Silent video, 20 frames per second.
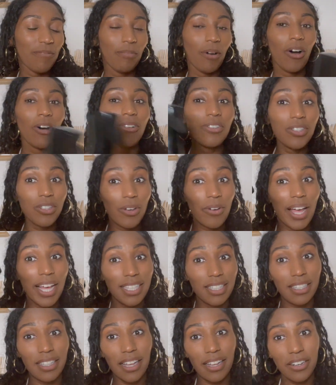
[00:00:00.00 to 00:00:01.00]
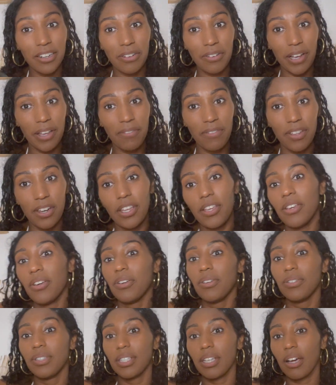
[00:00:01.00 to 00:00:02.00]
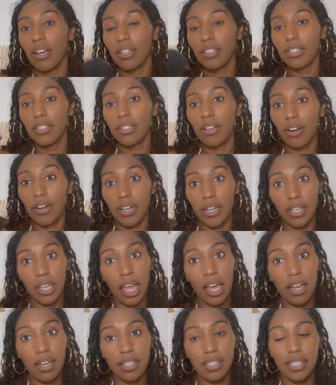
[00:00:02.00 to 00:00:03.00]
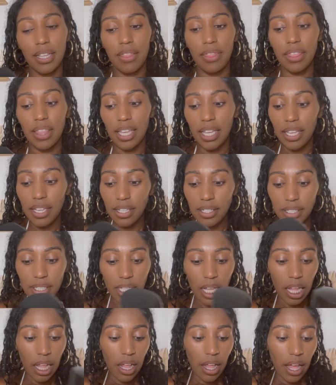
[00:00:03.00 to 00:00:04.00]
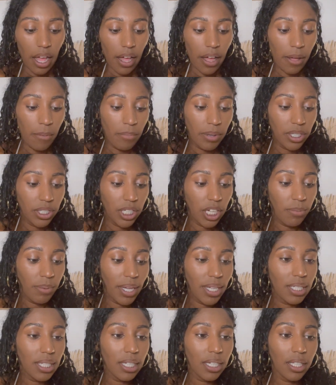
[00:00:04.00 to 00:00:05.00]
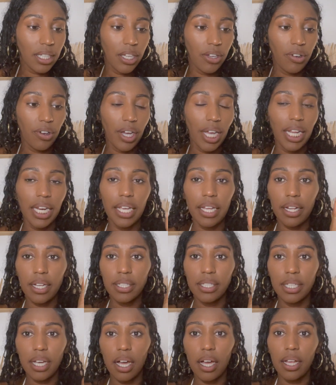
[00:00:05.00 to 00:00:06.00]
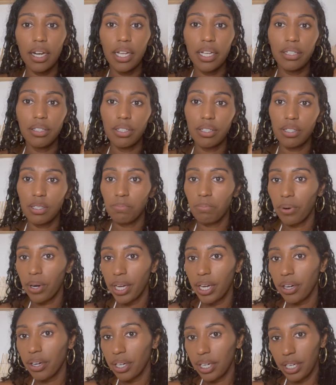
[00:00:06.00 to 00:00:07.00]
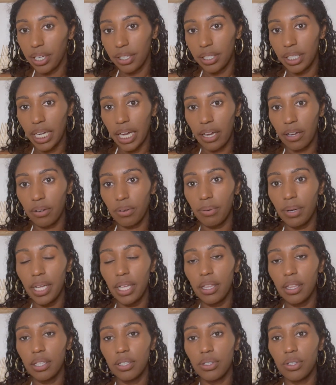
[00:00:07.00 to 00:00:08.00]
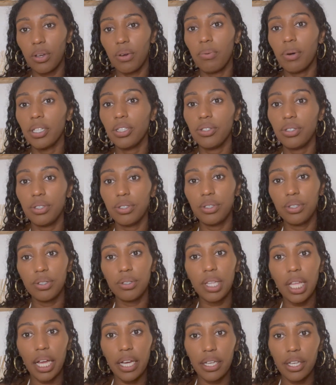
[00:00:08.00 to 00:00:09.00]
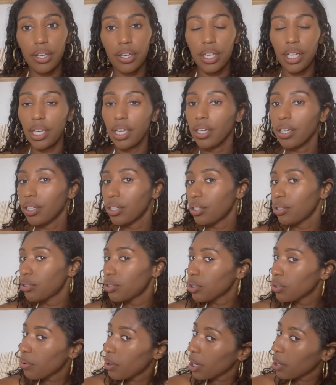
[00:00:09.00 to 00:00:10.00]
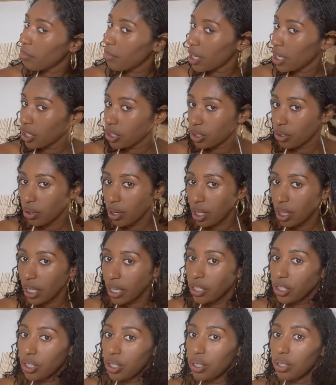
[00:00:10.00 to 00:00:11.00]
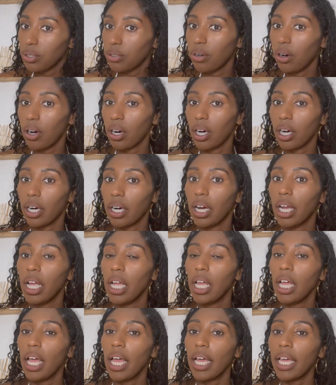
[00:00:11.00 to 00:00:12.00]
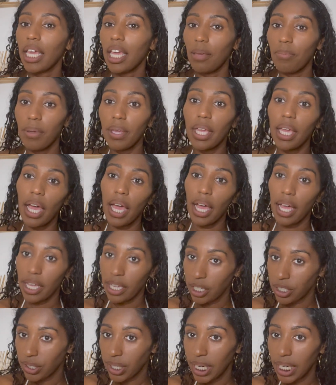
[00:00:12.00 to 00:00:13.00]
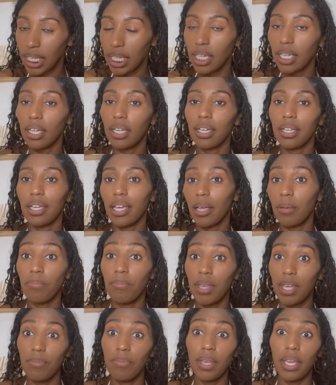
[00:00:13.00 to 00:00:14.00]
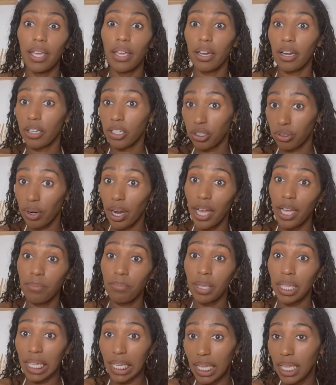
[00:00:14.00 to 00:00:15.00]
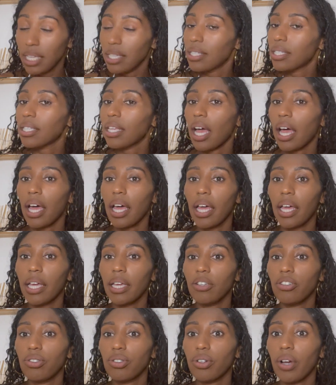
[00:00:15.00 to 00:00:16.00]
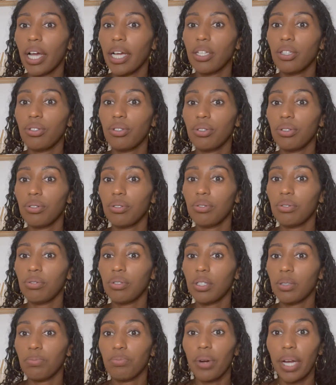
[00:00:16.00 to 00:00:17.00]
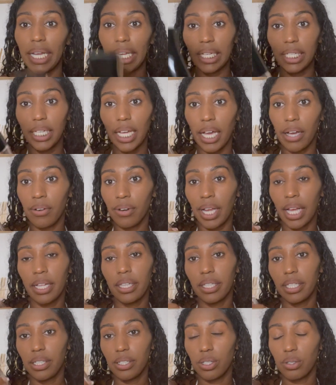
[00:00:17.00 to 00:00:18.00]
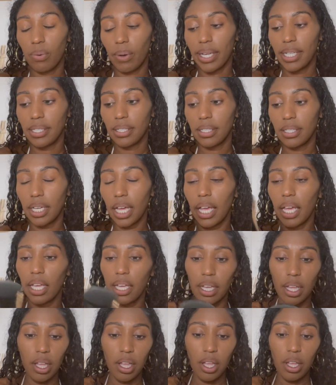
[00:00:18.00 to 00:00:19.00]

Also has a lot of great videos on starter locks and things. But she basically created a tonic to spray her hair down with. So once you do lock your hair, you do want to make sure that you are keeping it hydrated. Again, me being in a dry place, I try to spray it down at least twice a day.